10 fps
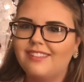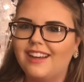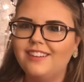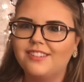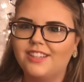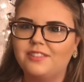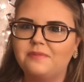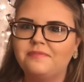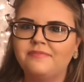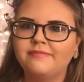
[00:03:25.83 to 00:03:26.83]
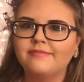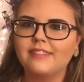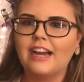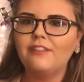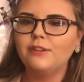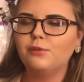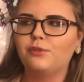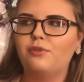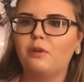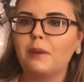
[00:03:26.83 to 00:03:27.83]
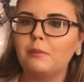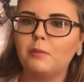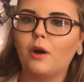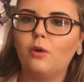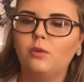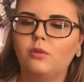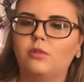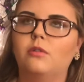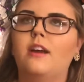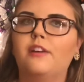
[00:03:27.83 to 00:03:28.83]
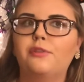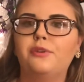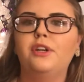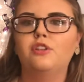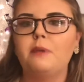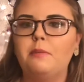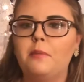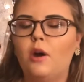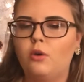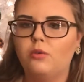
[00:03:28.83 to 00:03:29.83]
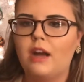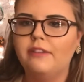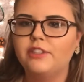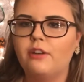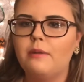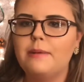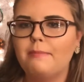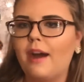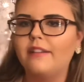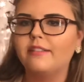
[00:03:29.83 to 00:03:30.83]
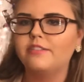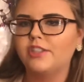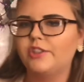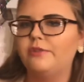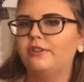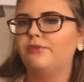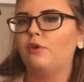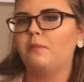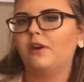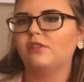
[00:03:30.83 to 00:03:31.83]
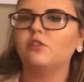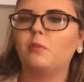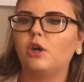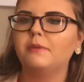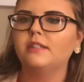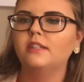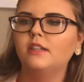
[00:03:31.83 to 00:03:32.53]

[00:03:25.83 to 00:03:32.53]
I don't know. I've lived with 4 people or like 3 other people my whole life, so I wouldn't mind just doing a 4-person apartment.